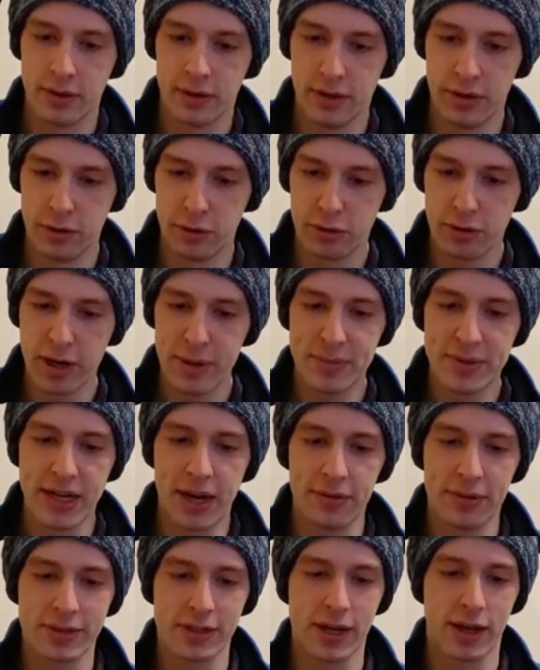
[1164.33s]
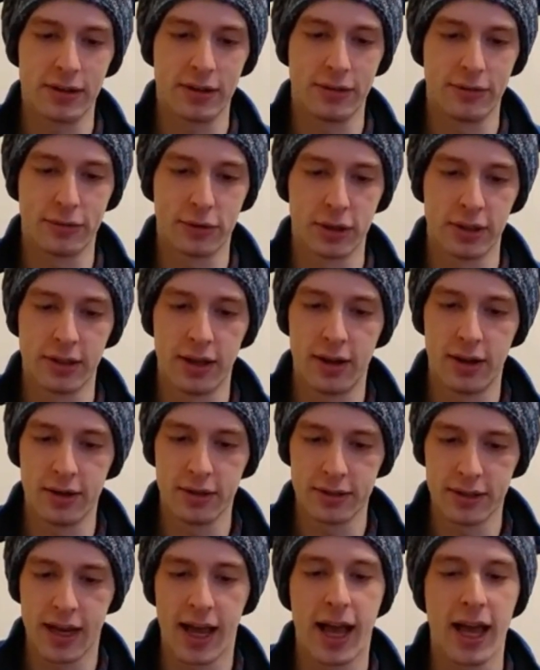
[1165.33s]
You creep down the tunnel for a
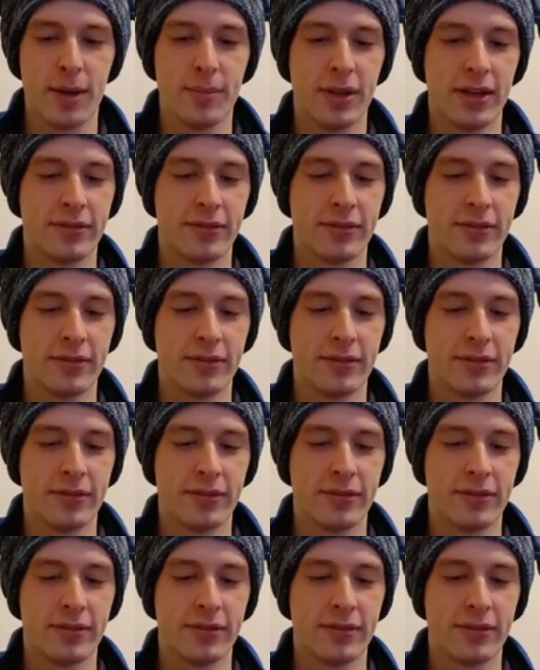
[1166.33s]
long time